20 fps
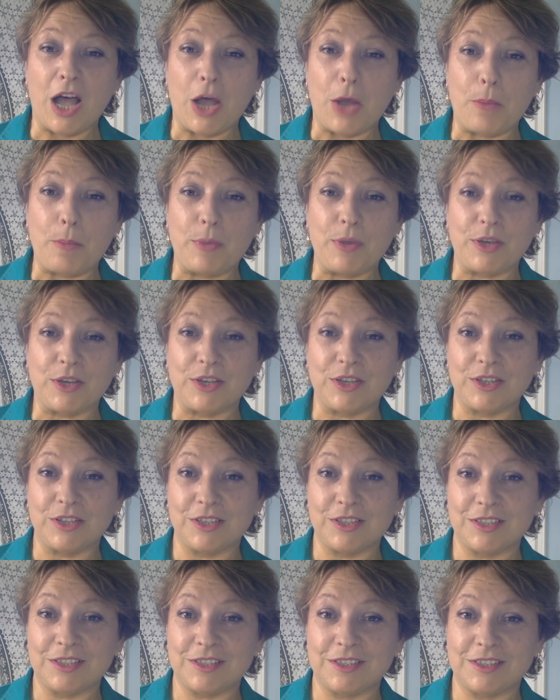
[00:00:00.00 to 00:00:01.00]

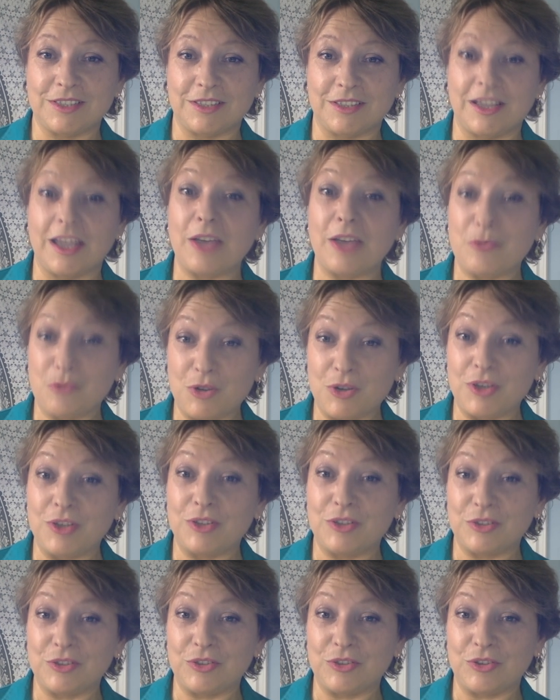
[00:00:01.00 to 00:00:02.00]
because they wanted
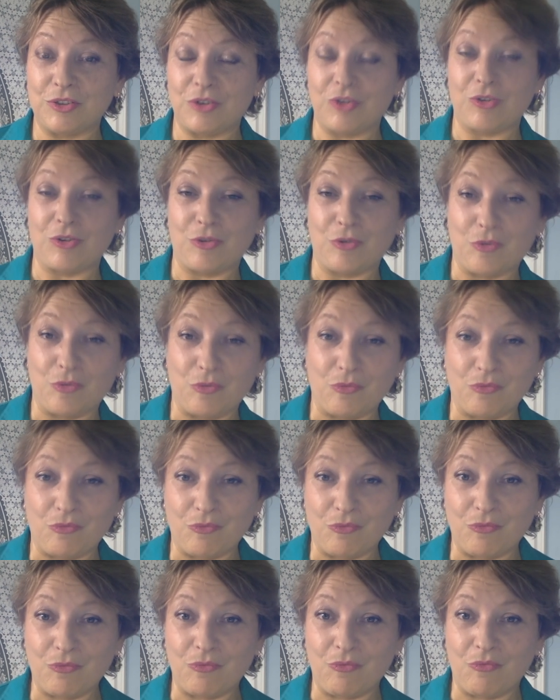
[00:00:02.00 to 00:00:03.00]
to know
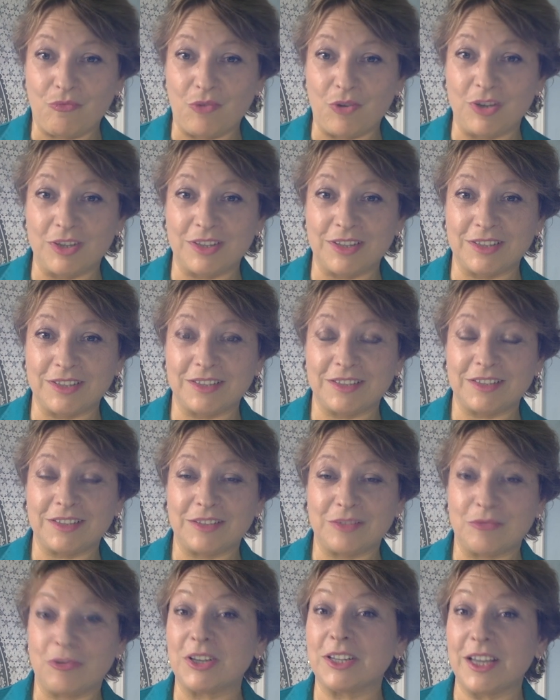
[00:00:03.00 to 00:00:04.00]
what
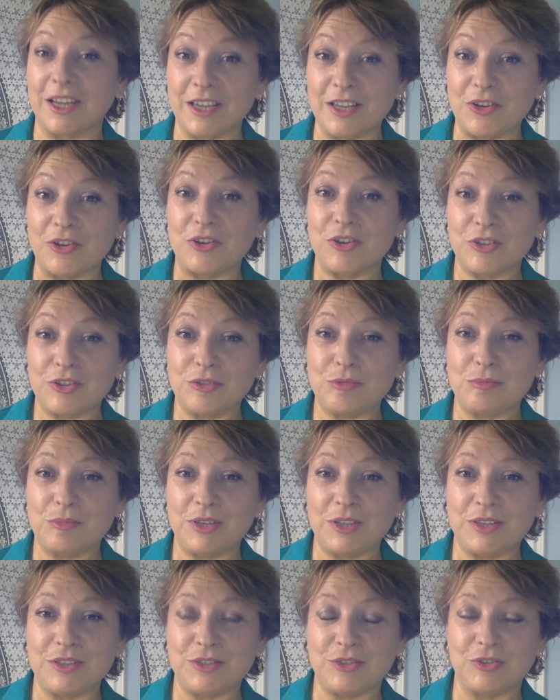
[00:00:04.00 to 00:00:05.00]
were they going to
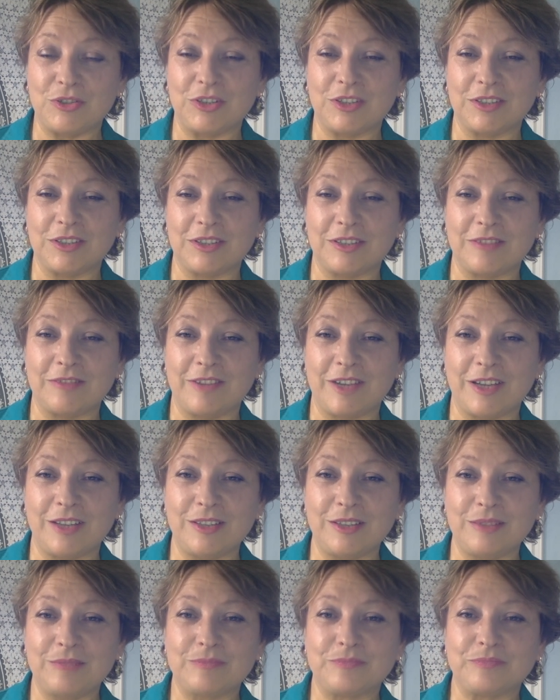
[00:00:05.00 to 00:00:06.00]
be during the event.